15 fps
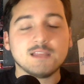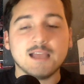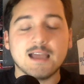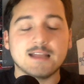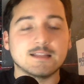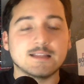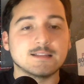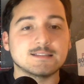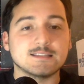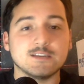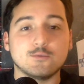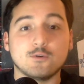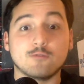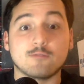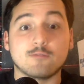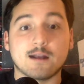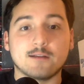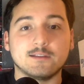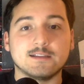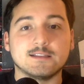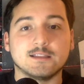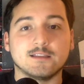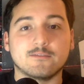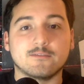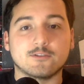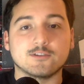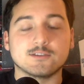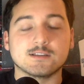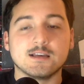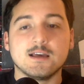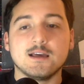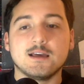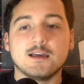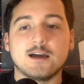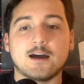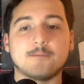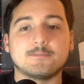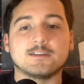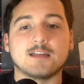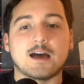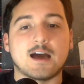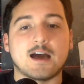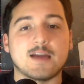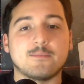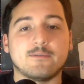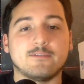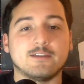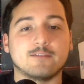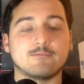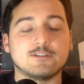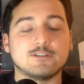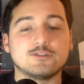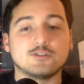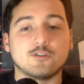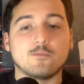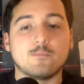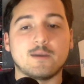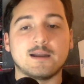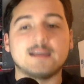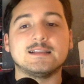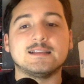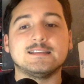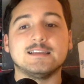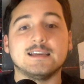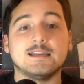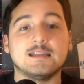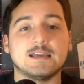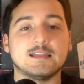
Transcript: and the sequel rarely delivers up to the hype of the original, but it did.